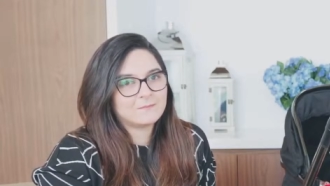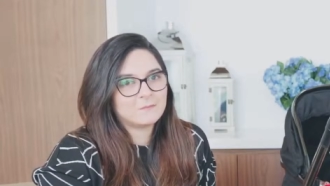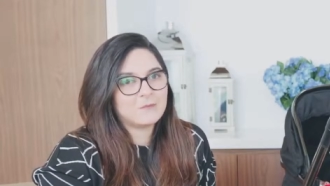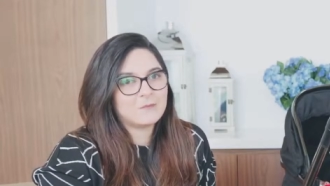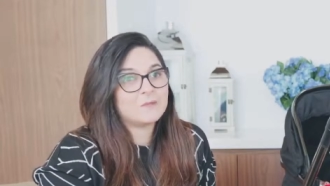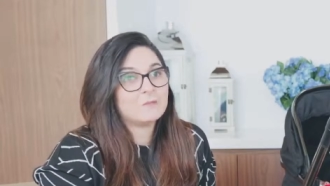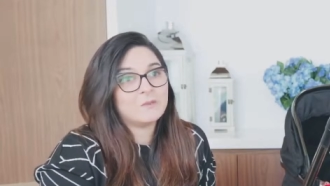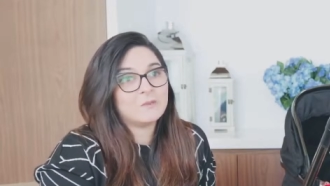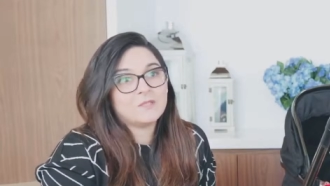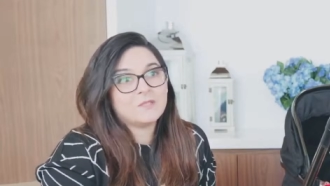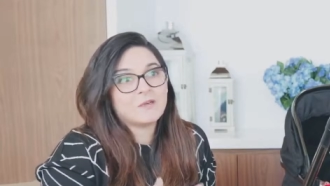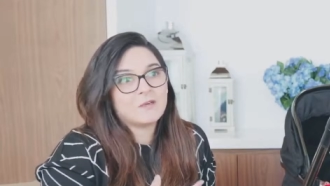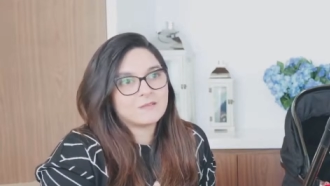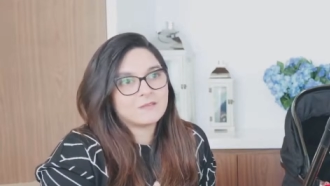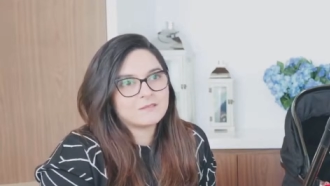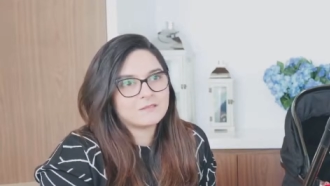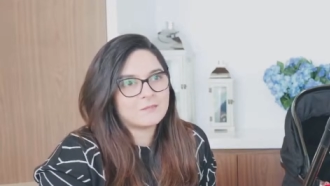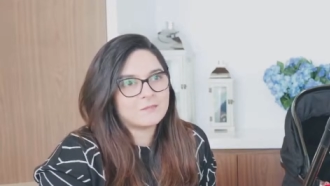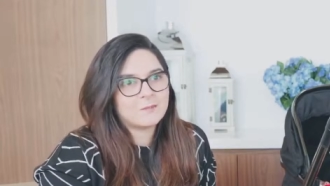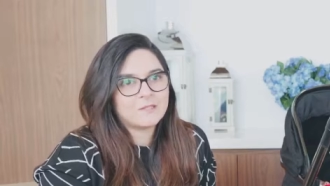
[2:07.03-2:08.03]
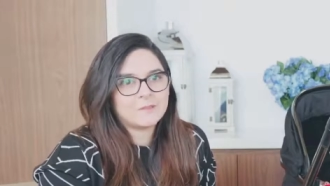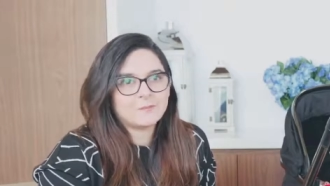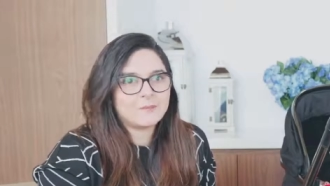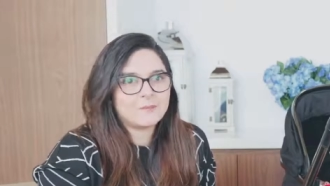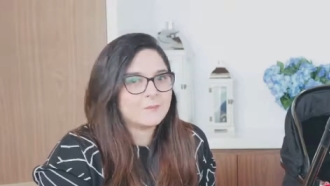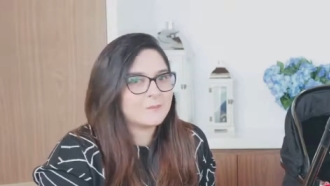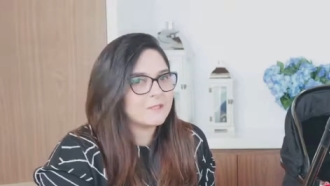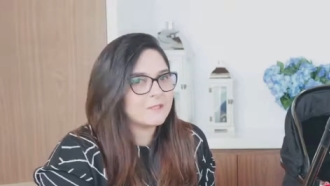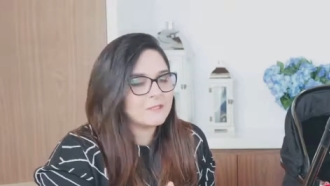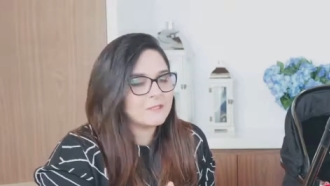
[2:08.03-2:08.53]
we, we lost the baby
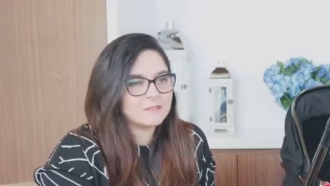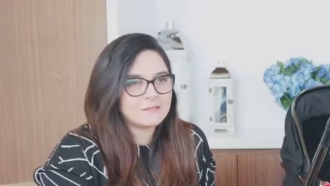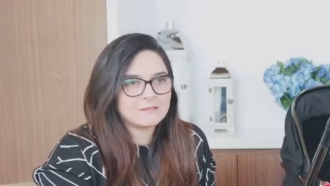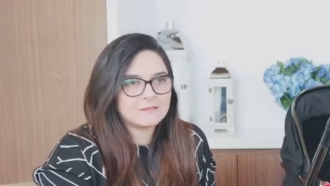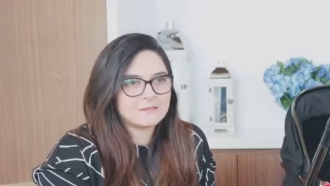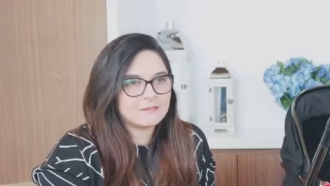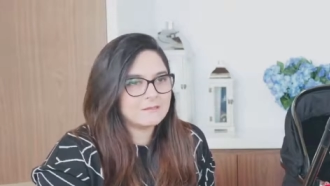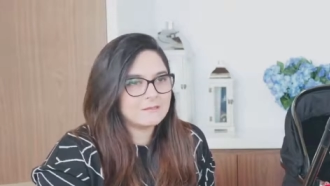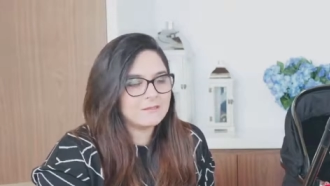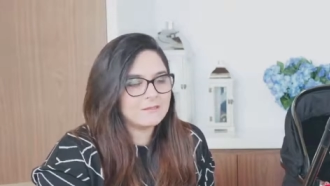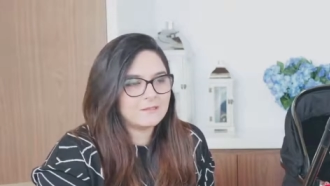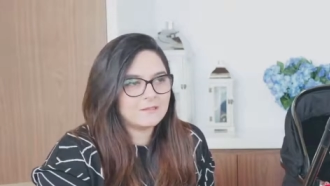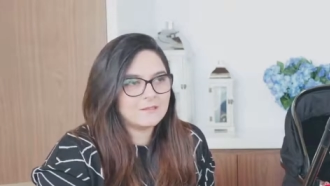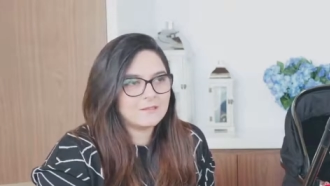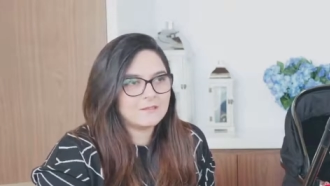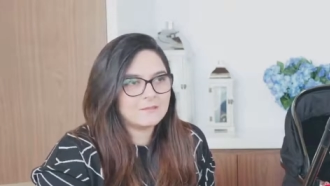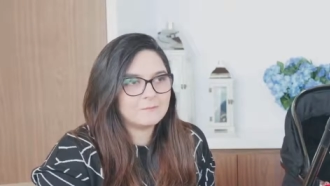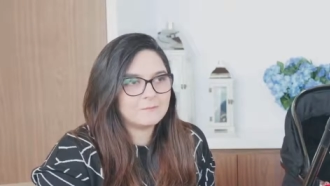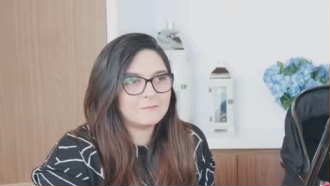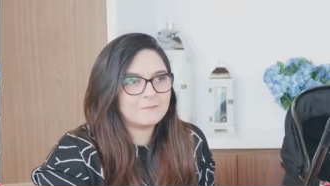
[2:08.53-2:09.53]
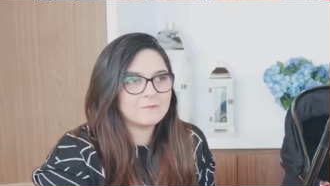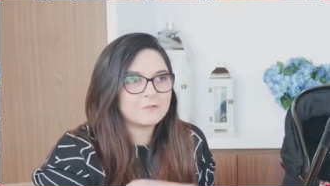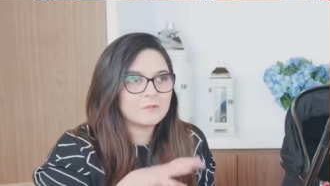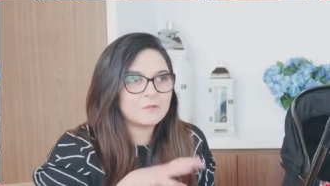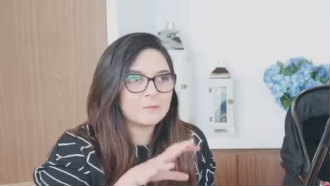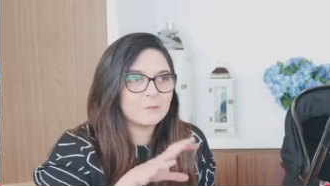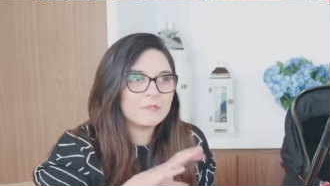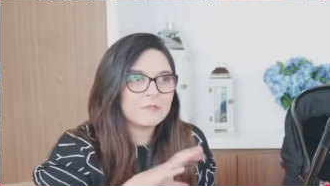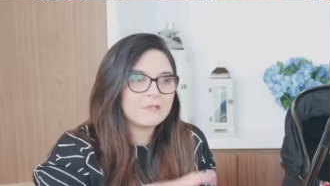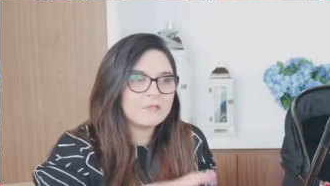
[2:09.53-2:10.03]
because uh,
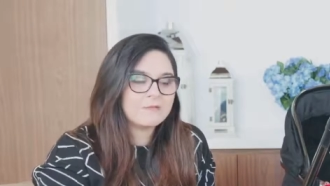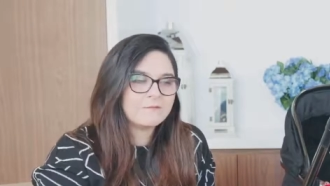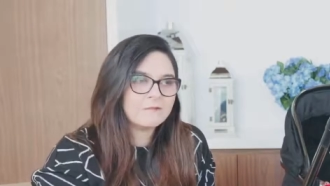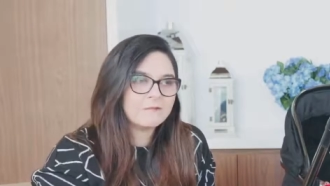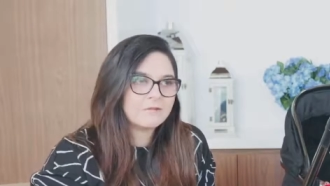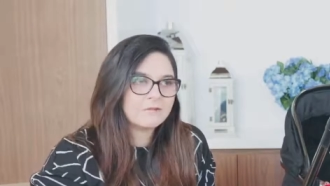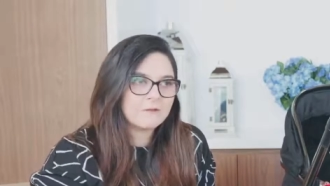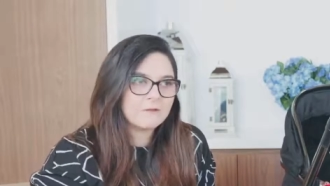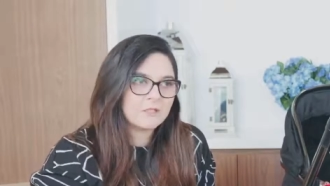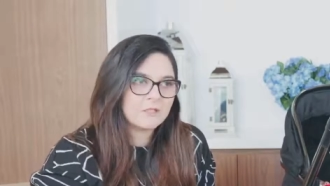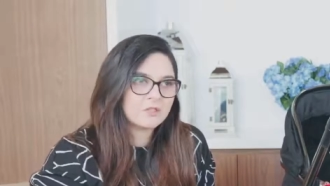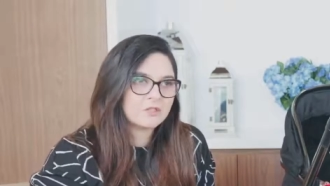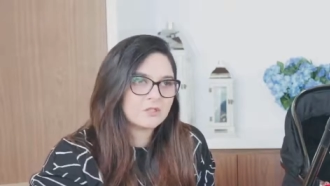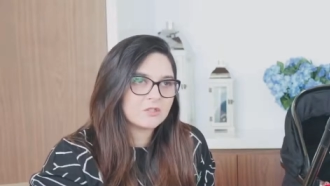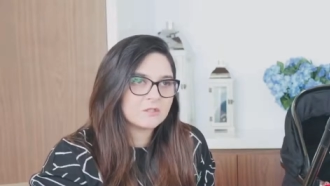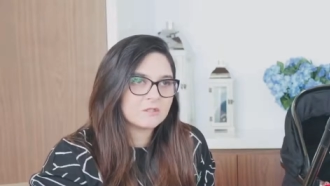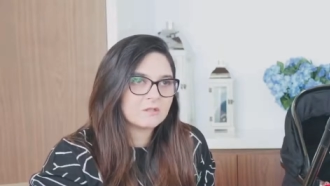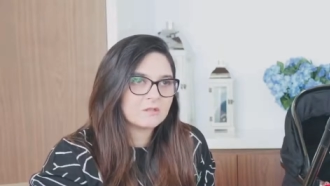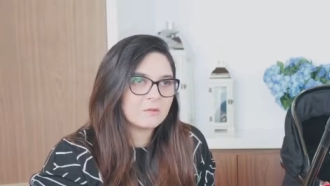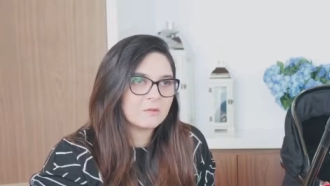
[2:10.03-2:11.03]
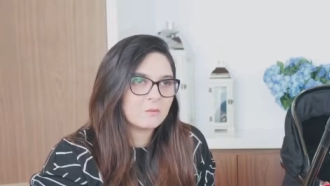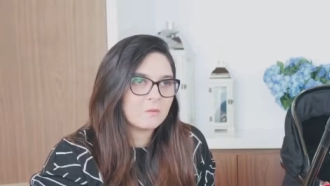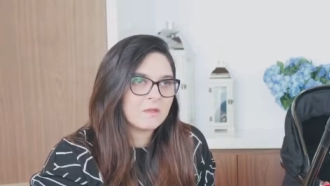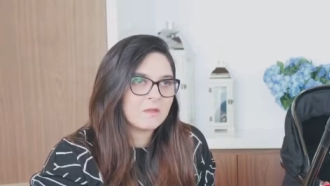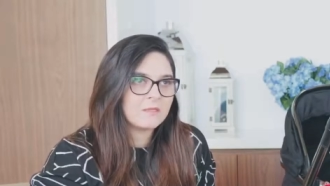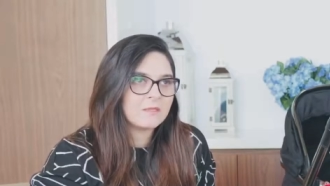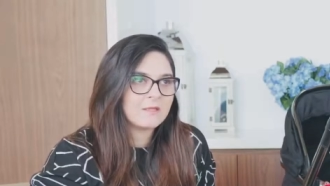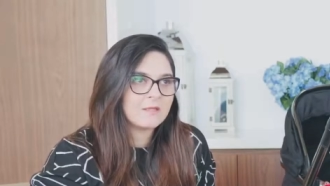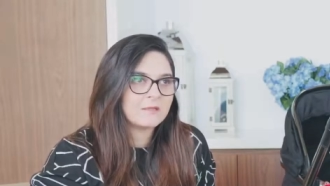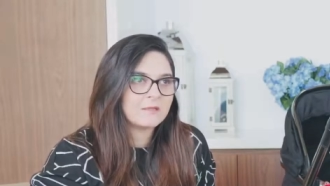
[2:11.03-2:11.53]
so with liver function, the
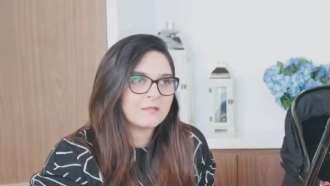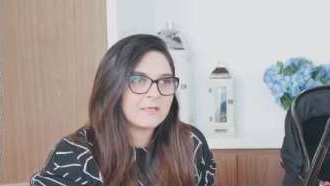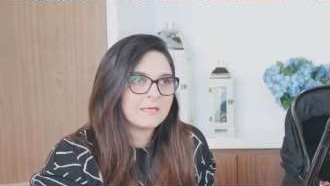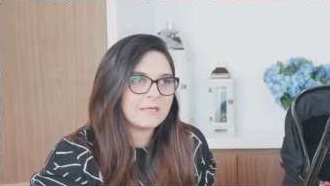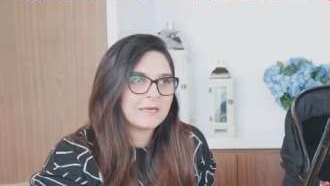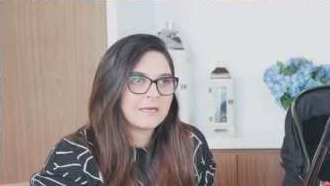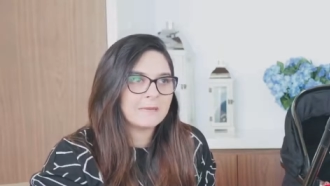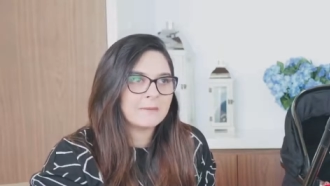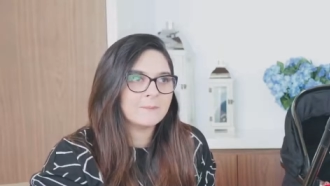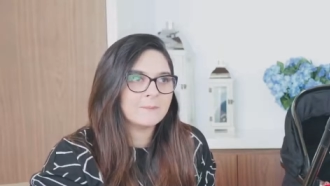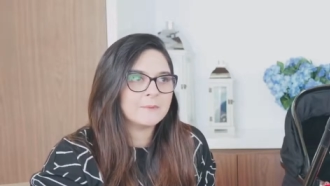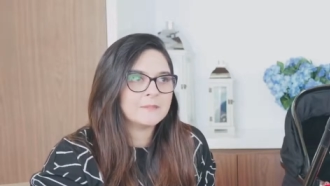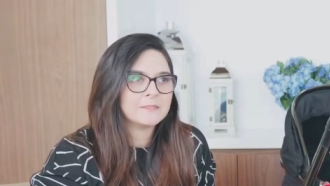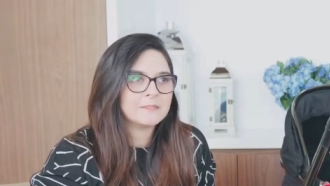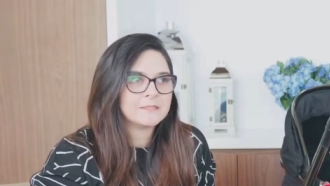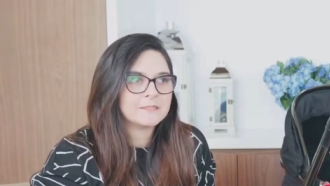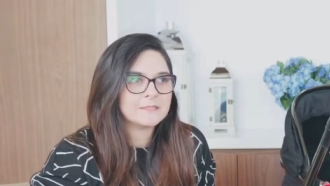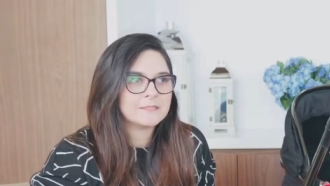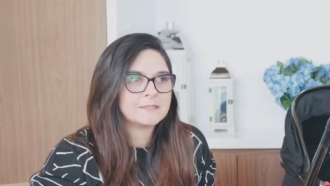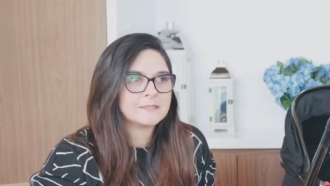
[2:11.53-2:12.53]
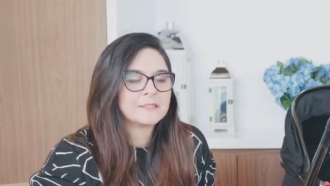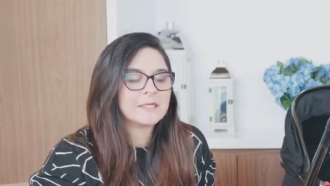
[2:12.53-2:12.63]
one thing that happens is,